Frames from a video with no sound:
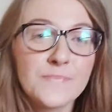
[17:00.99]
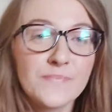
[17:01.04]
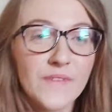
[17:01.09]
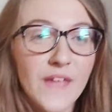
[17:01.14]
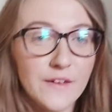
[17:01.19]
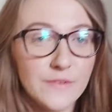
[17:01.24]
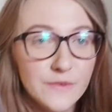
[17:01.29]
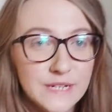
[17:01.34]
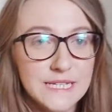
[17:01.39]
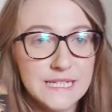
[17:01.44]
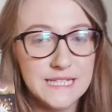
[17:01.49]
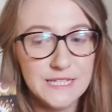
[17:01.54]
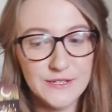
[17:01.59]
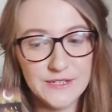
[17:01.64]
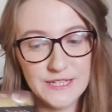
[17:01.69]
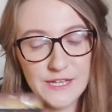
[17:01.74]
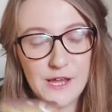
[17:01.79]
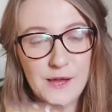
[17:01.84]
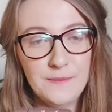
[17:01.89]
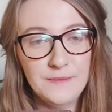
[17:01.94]
Everyone needs to use
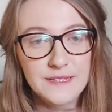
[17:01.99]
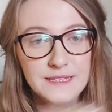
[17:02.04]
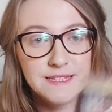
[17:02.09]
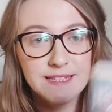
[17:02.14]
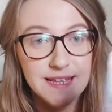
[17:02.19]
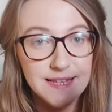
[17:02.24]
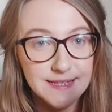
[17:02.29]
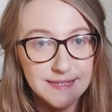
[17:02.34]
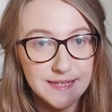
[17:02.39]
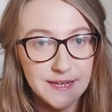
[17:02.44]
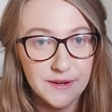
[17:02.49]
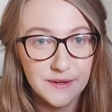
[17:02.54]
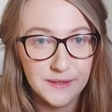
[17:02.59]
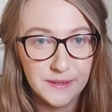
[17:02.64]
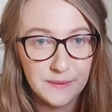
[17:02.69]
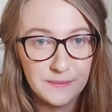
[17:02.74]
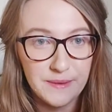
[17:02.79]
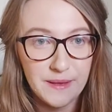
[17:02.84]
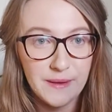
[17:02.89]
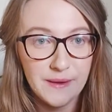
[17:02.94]
their common sense here a
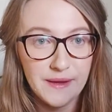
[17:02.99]
little bit,